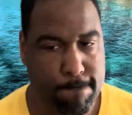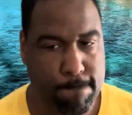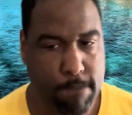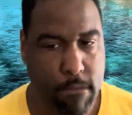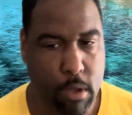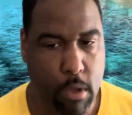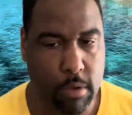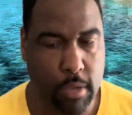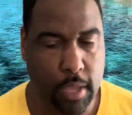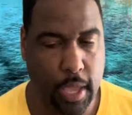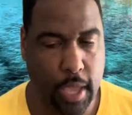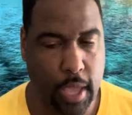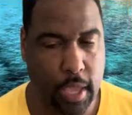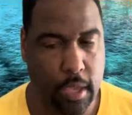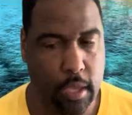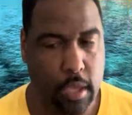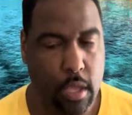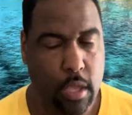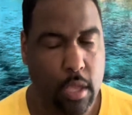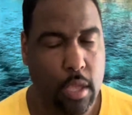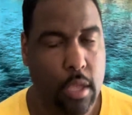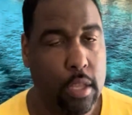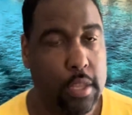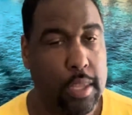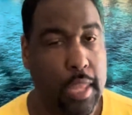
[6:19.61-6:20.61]
Okay?
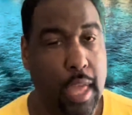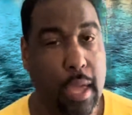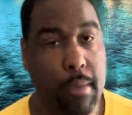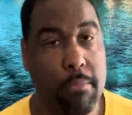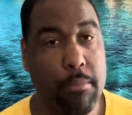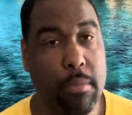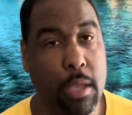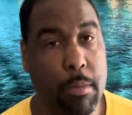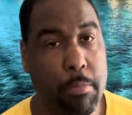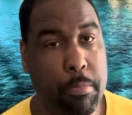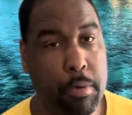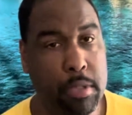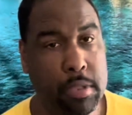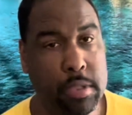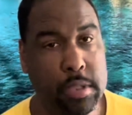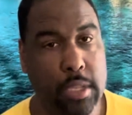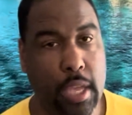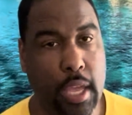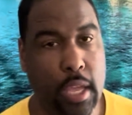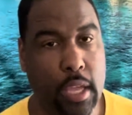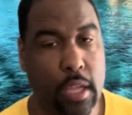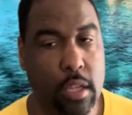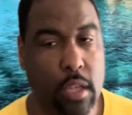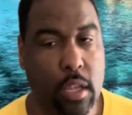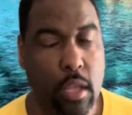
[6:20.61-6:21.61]
Not me per
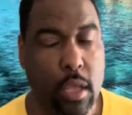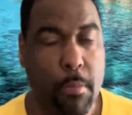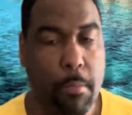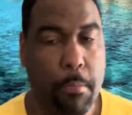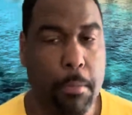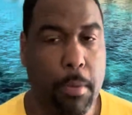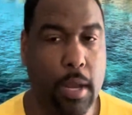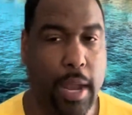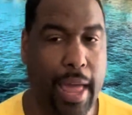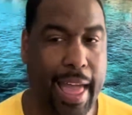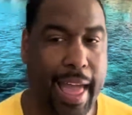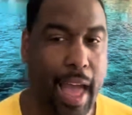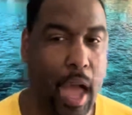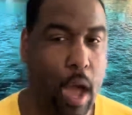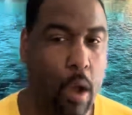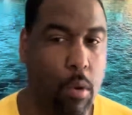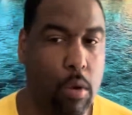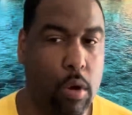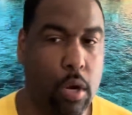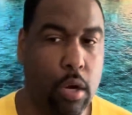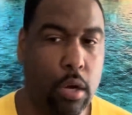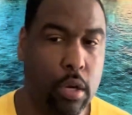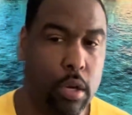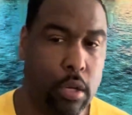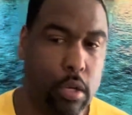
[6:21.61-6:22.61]
se, but
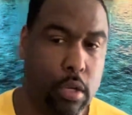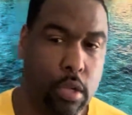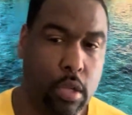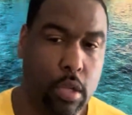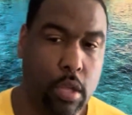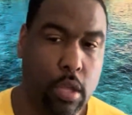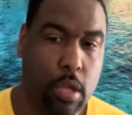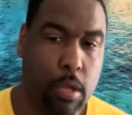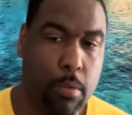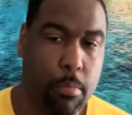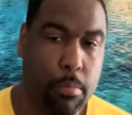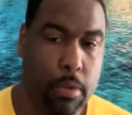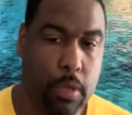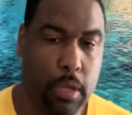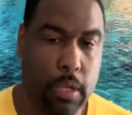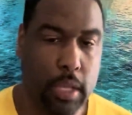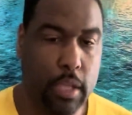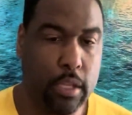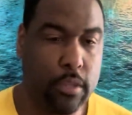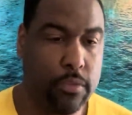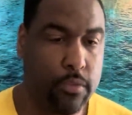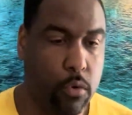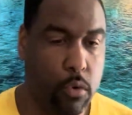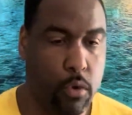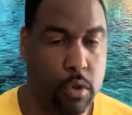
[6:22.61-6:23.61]
our
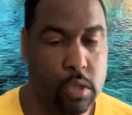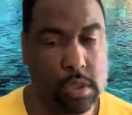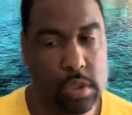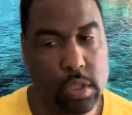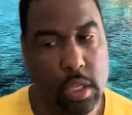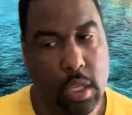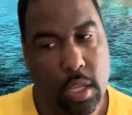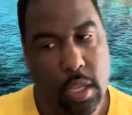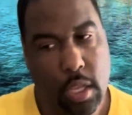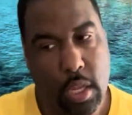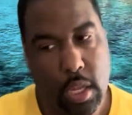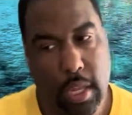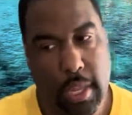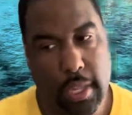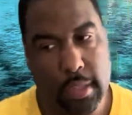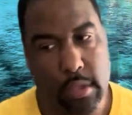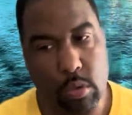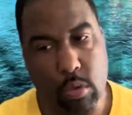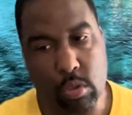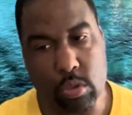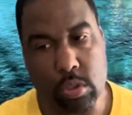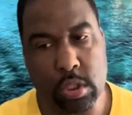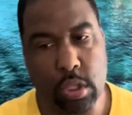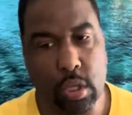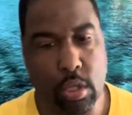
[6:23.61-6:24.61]
police force let
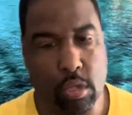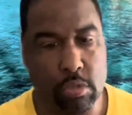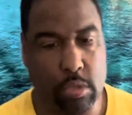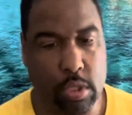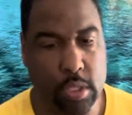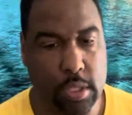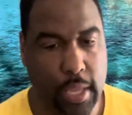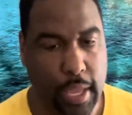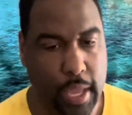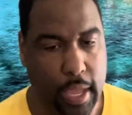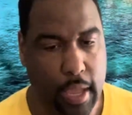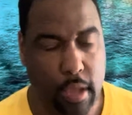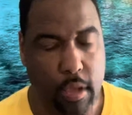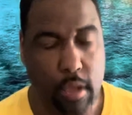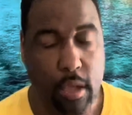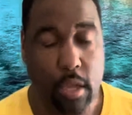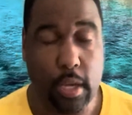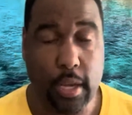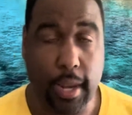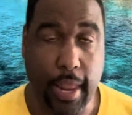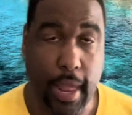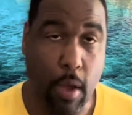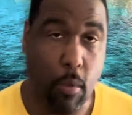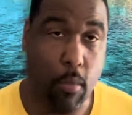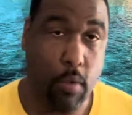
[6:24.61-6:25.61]
those children down.
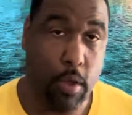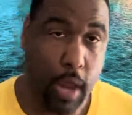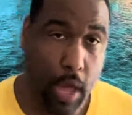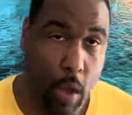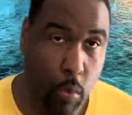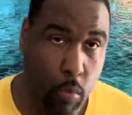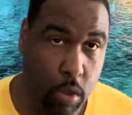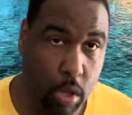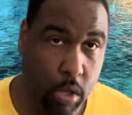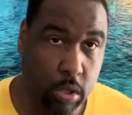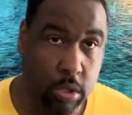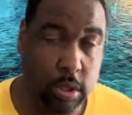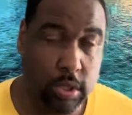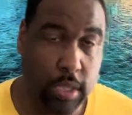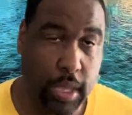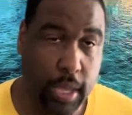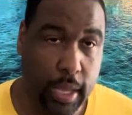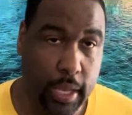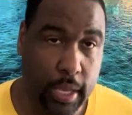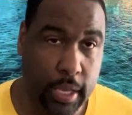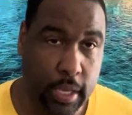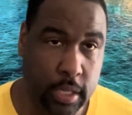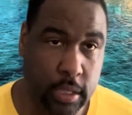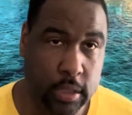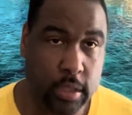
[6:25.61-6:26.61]
Now, what I will say
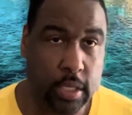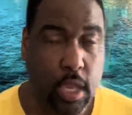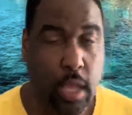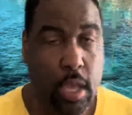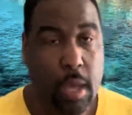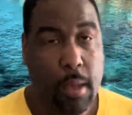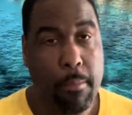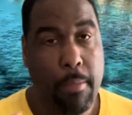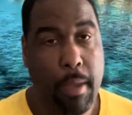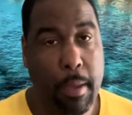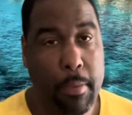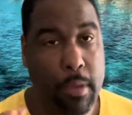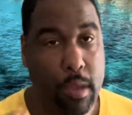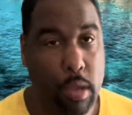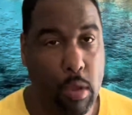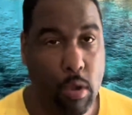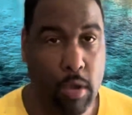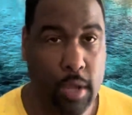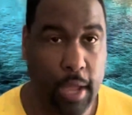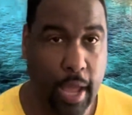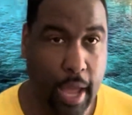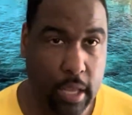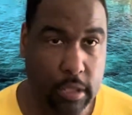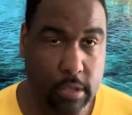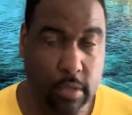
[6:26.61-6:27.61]
is maybe a little
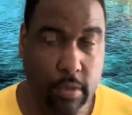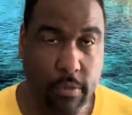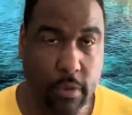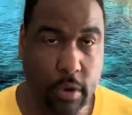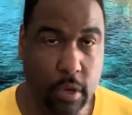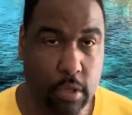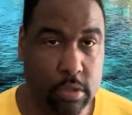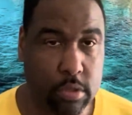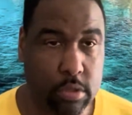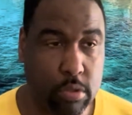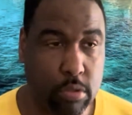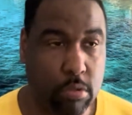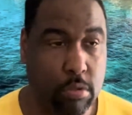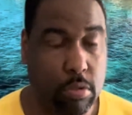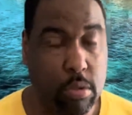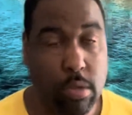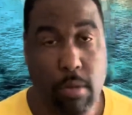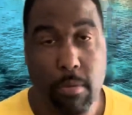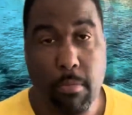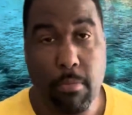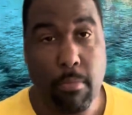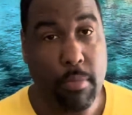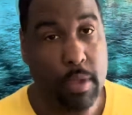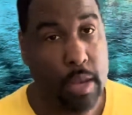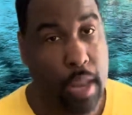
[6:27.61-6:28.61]
controversial,
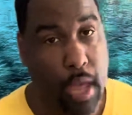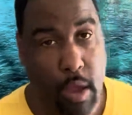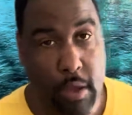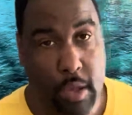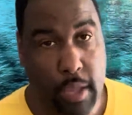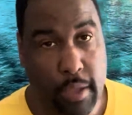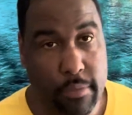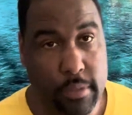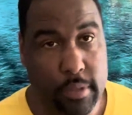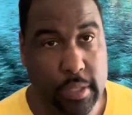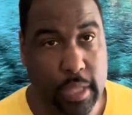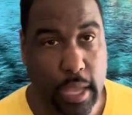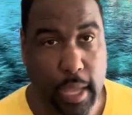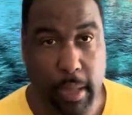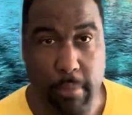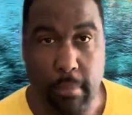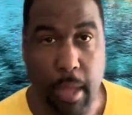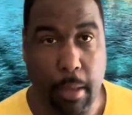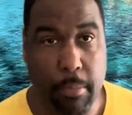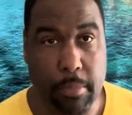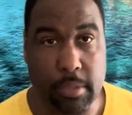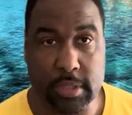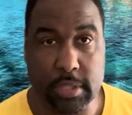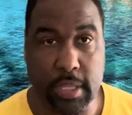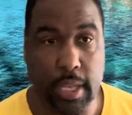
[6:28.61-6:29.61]
but I don't give a damn.
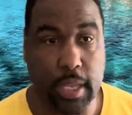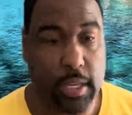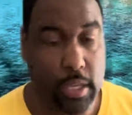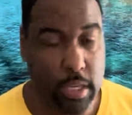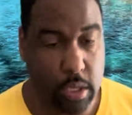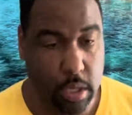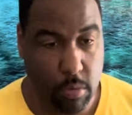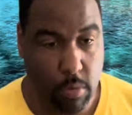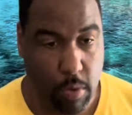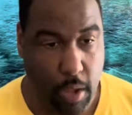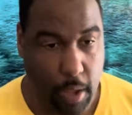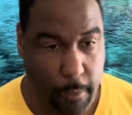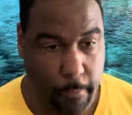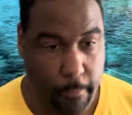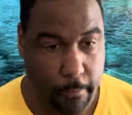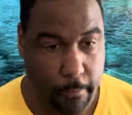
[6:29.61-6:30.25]
I'm going to say it anyway.